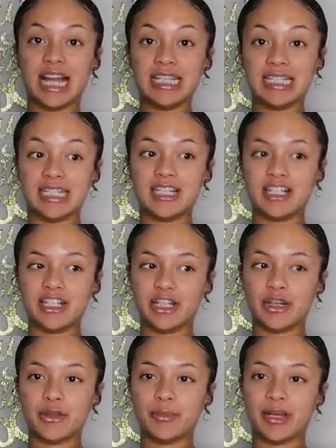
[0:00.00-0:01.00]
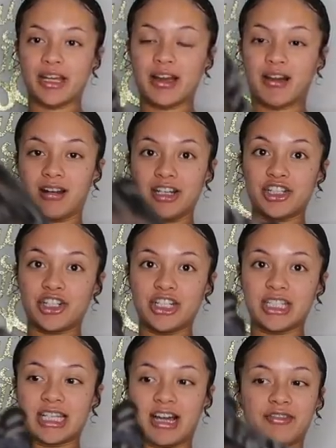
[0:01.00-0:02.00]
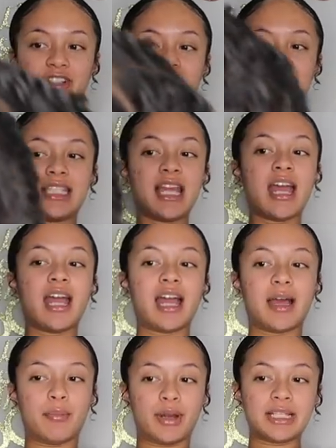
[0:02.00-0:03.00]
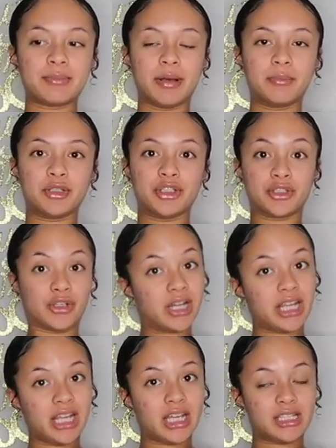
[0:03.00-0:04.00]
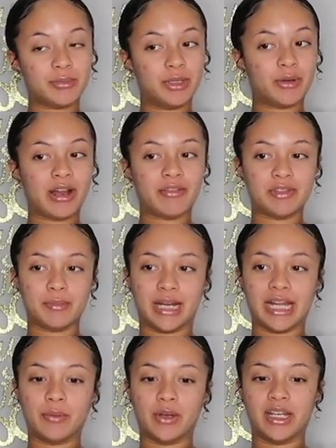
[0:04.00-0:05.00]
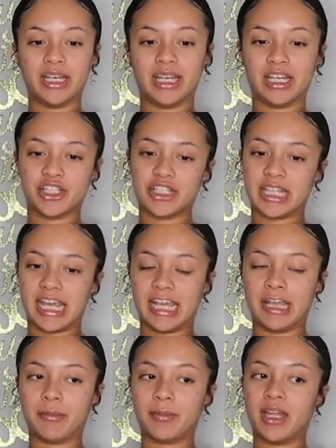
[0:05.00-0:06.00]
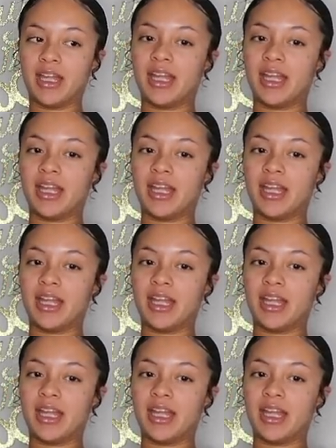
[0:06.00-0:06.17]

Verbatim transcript: I did not know, but our insurance covers a breast pump, which is great because we don't have to buy one, and it just came